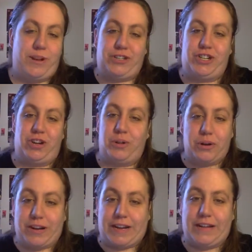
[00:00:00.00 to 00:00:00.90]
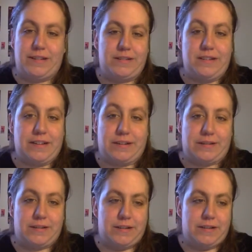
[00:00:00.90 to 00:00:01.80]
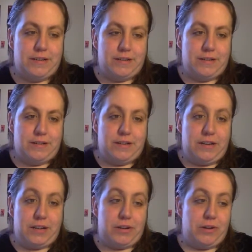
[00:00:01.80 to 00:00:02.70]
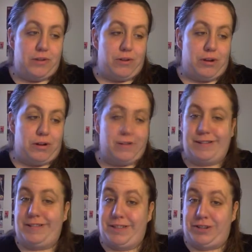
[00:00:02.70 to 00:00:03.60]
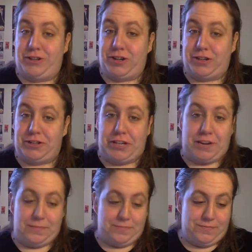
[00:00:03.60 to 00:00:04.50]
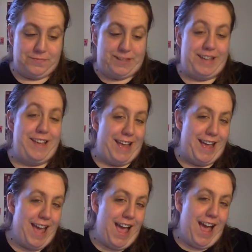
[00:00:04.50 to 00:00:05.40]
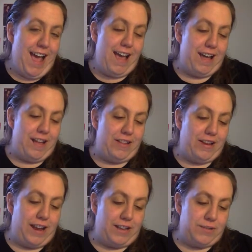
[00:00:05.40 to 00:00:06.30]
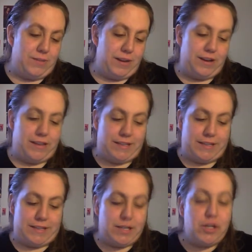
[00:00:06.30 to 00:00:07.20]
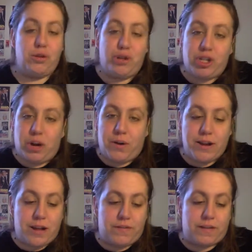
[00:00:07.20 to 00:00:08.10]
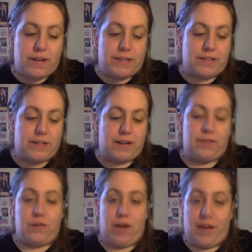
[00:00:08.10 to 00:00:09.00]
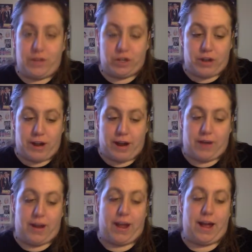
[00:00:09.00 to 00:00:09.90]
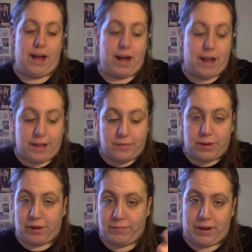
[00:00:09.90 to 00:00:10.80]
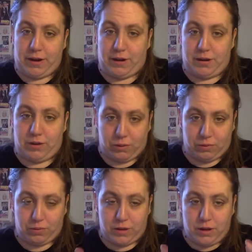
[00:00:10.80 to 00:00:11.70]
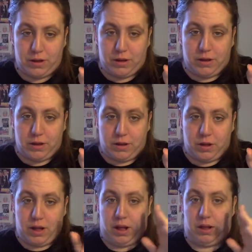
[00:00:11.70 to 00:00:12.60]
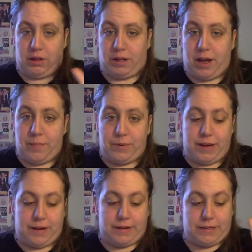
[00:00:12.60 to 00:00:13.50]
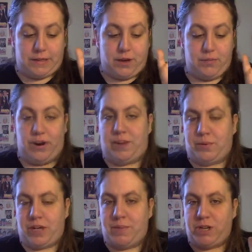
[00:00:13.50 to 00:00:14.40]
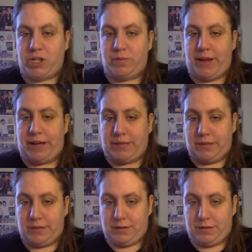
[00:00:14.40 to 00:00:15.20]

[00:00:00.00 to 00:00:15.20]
Chuck Lorre can do no wrong. Unless you're Charlie Sheen. The next one it's a new show on Netflix that if you haven't tried out, I highly recommend you look up. It is Unbreakable Kimmy Schmidt.